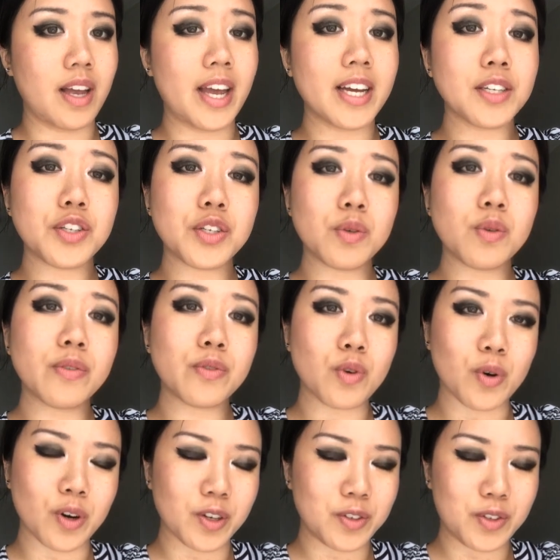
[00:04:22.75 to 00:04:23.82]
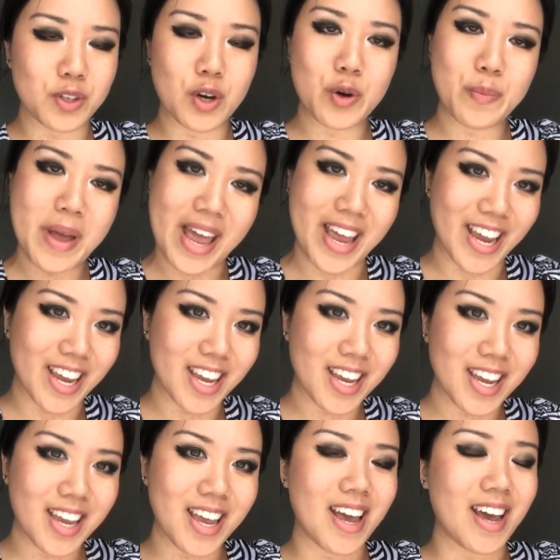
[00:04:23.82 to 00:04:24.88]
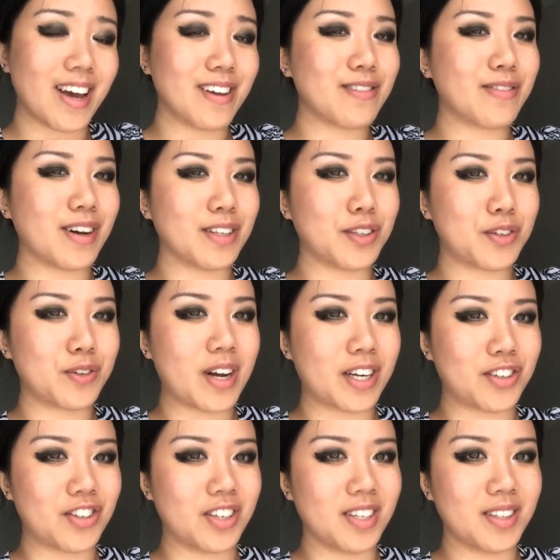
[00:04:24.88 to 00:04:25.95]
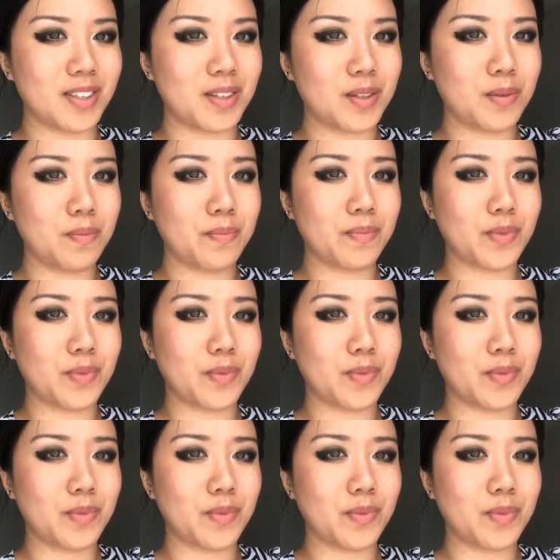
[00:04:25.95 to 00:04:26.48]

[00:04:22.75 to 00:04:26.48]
And to, of course, obey and follow directions.